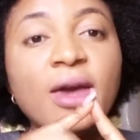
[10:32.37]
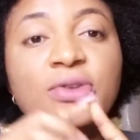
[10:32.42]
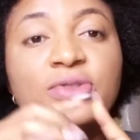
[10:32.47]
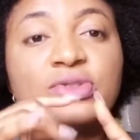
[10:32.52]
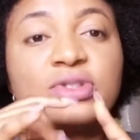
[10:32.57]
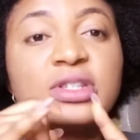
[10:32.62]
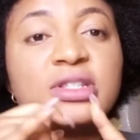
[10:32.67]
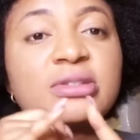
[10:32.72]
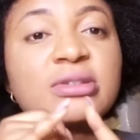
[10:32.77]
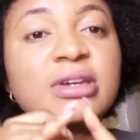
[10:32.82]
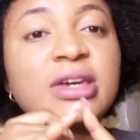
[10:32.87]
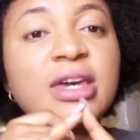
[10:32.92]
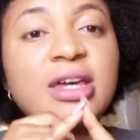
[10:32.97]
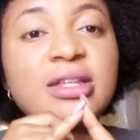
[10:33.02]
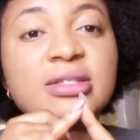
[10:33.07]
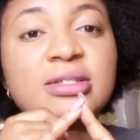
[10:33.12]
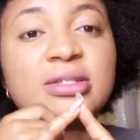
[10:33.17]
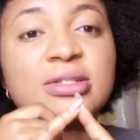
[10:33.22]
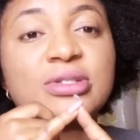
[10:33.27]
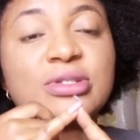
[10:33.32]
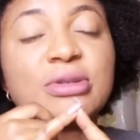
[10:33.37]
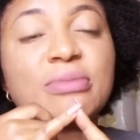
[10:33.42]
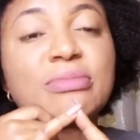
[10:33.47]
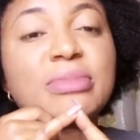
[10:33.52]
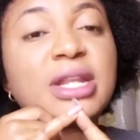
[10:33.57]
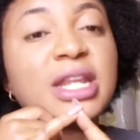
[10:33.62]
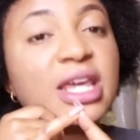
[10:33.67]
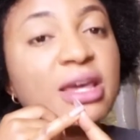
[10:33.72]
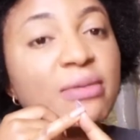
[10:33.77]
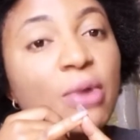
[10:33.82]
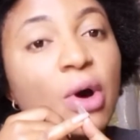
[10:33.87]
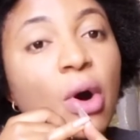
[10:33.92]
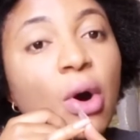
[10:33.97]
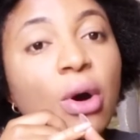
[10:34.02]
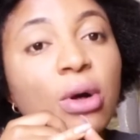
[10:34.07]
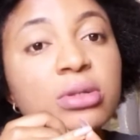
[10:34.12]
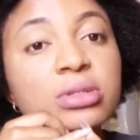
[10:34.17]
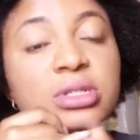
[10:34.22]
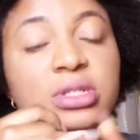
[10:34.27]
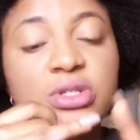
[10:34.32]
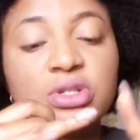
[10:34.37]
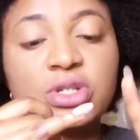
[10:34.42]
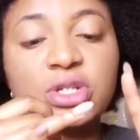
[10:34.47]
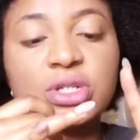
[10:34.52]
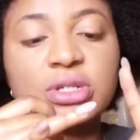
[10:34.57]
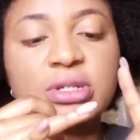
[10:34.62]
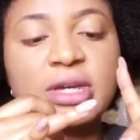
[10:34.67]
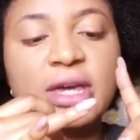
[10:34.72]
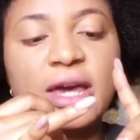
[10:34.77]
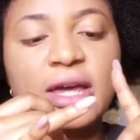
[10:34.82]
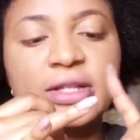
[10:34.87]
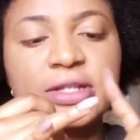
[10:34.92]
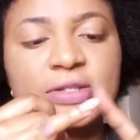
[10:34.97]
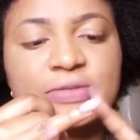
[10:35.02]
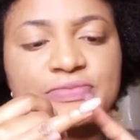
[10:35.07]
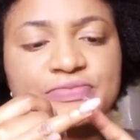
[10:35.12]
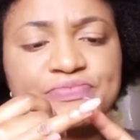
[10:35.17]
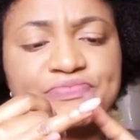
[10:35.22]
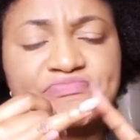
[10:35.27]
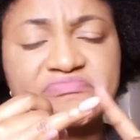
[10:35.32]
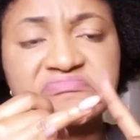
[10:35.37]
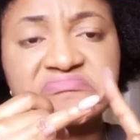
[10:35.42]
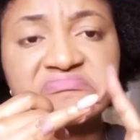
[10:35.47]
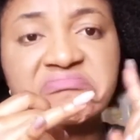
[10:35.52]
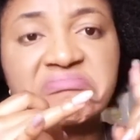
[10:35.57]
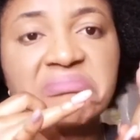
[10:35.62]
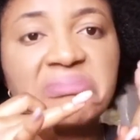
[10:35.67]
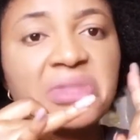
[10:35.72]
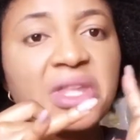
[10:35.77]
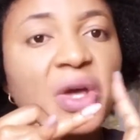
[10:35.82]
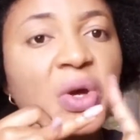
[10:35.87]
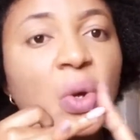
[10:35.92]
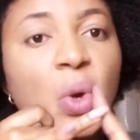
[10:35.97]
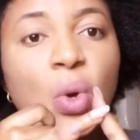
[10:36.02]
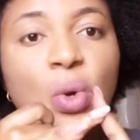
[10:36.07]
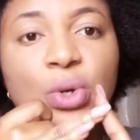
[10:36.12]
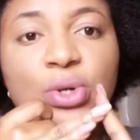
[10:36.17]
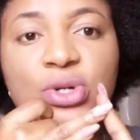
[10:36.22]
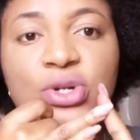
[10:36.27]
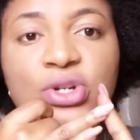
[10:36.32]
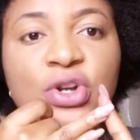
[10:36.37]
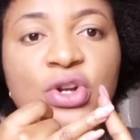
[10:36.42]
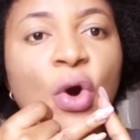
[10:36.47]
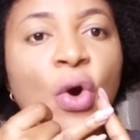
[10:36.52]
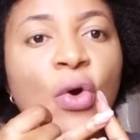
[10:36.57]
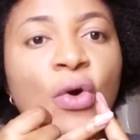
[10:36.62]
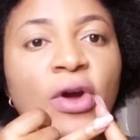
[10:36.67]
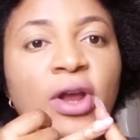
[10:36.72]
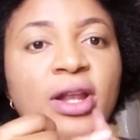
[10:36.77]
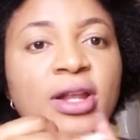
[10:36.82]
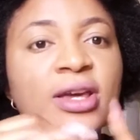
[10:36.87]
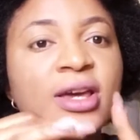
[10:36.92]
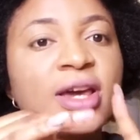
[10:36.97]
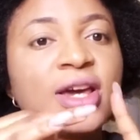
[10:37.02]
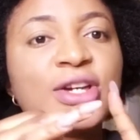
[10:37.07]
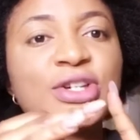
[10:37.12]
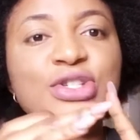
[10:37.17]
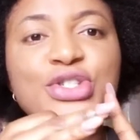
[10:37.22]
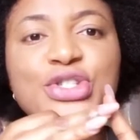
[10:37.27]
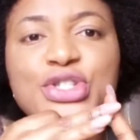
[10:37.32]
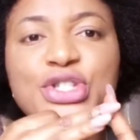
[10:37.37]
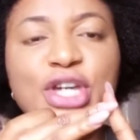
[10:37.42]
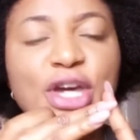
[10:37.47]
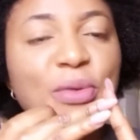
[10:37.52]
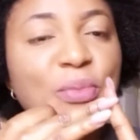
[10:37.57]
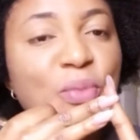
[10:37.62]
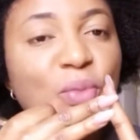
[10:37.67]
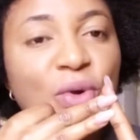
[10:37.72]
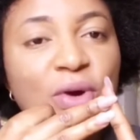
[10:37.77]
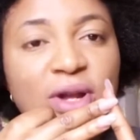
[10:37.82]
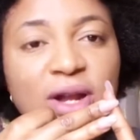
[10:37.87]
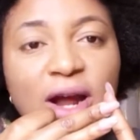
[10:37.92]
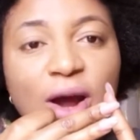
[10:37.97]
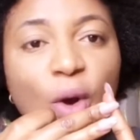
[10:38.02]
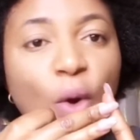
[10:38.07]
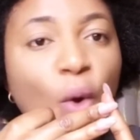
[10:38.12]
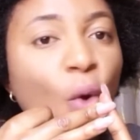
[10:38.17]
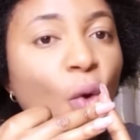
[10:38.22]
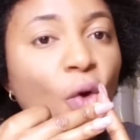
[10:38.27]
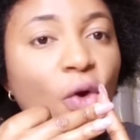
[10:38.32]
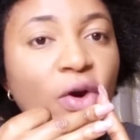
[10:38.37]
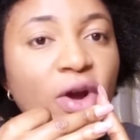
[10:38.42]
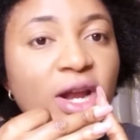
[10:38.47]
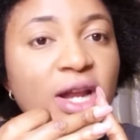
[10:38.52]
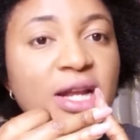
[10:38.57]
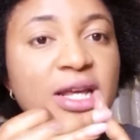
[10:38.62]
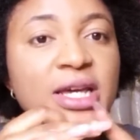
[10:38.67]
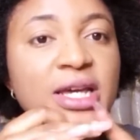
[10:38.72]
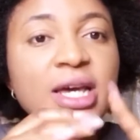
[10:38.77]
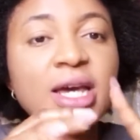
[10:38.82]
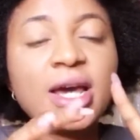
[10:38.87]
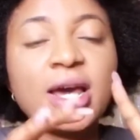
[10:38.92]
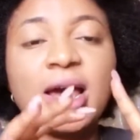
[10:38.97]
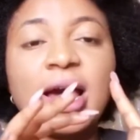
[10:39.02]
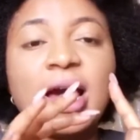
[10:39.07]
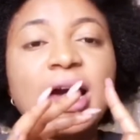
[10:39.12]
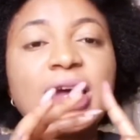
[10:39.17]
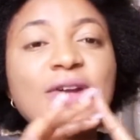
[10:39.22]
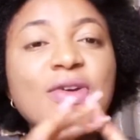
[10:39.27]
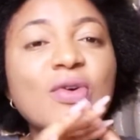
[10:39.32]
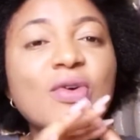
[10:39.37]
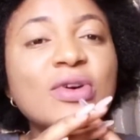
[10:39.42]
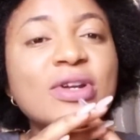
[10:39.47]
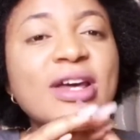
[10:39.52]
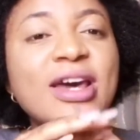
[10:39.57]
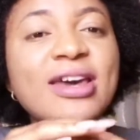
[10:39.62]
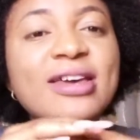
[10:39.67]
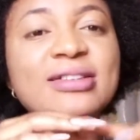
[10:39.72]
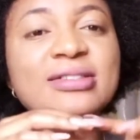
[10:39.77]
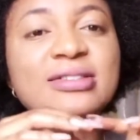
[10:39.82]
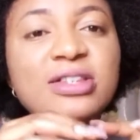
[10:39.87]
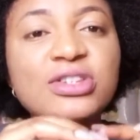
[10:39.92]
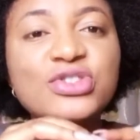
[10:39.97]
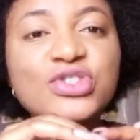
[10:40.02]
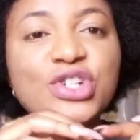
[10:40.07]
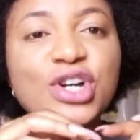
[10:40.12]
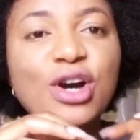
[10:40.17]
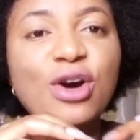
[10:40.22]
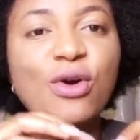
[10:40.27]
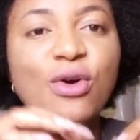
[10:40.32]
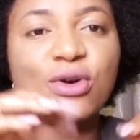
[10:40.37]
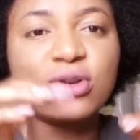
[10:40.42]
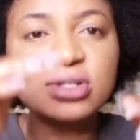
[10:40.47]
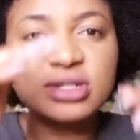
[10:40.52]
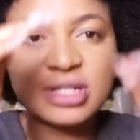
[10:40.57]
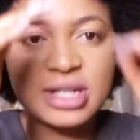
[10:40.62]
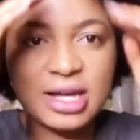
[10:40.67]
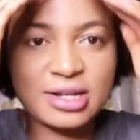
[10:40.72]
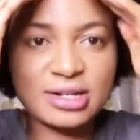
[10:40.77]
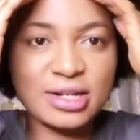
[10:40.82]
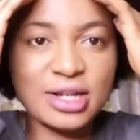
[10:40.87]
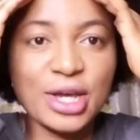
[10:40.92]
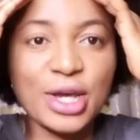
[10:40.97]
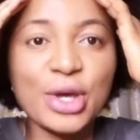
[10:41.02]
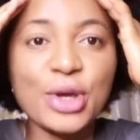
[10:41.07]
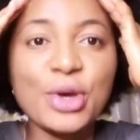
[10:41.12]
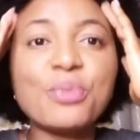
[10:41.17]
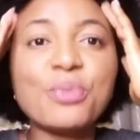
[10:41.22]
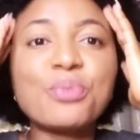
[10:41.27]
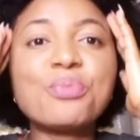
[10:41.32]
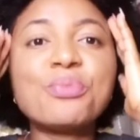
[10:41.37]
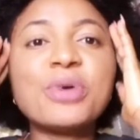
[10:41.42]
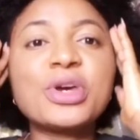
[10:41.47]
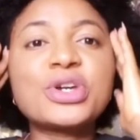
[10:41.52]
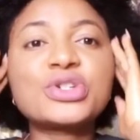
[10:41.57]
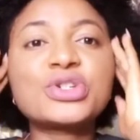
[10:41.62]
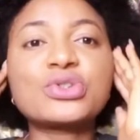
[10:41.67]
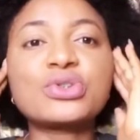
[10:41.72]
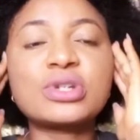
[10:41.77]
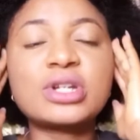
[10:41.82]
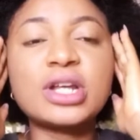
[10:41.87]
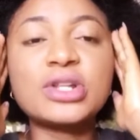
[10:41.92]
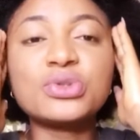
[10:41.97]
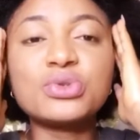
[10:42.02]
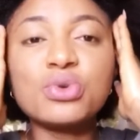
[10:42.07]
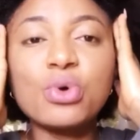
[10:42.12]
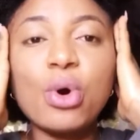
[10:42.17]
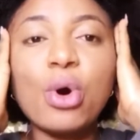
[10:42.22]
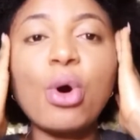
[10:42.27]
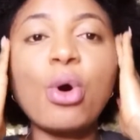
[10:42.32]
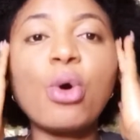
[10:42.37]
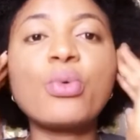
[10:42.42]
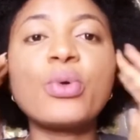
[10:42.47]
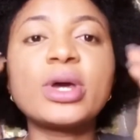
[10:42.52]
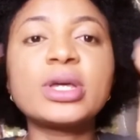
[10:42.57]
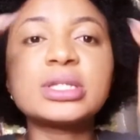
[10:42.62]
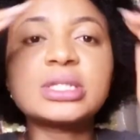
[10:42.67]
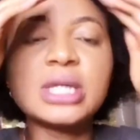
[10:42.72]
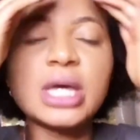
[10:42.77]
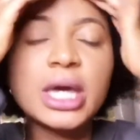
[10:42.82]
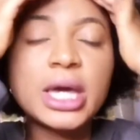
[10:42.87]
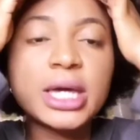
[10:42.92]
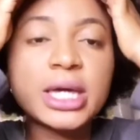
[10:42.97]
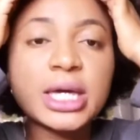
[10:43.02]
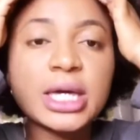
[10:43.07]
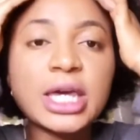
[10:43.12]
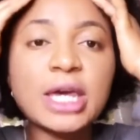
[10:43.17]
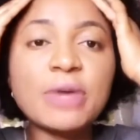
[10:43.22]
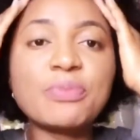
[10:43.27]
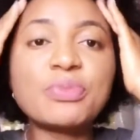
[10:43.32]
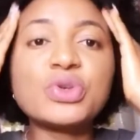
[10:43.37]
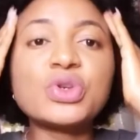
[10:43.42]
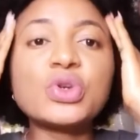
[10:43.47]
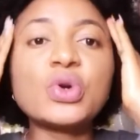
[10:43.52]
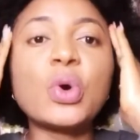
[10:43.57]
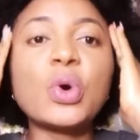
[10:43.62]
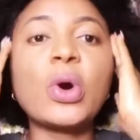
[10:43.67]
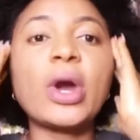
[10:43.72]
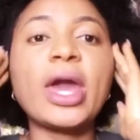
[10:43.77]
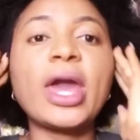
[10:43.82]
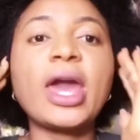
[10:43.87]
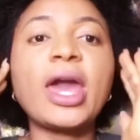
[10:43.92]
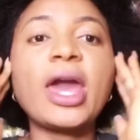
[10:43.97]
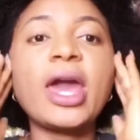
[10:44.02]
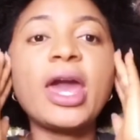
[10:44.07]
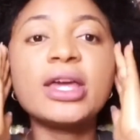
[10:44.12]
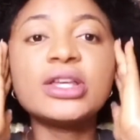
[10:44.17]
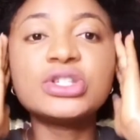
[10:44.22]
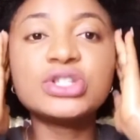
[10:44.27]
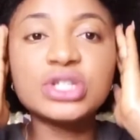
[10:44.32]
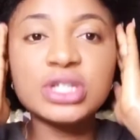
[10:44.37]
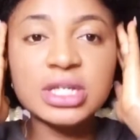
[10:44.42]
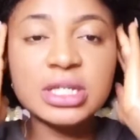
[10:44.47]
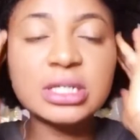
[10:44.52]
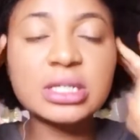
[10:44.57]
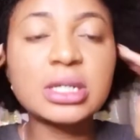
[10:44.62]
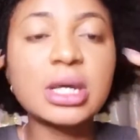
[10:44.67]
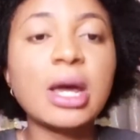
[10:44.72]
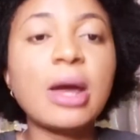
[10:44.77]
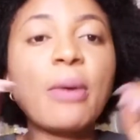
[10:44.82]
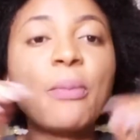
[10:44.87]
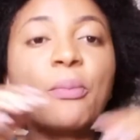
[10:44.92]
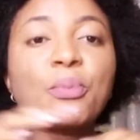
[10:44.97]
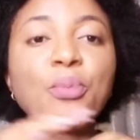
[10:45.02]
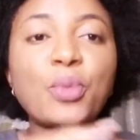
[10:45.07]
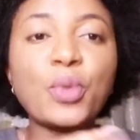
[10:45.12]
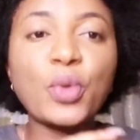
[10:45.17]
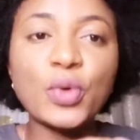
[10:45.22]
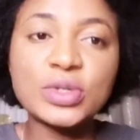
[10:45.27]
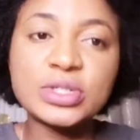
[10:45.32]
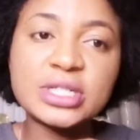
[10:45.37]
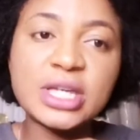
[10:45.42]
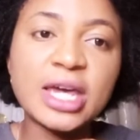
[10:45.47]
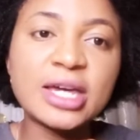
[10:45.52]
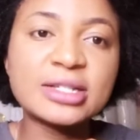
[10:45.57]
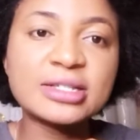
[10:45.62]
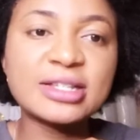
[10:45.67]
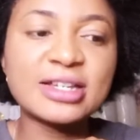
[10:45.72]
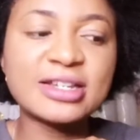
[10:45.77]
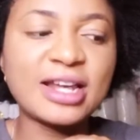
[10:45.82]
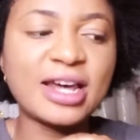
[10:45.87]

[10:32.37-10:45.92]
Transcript: You need to get some neem oils. You need to get coconut oil, shea butter oil, and other essential oils, and make sure that you always keep your edges protected.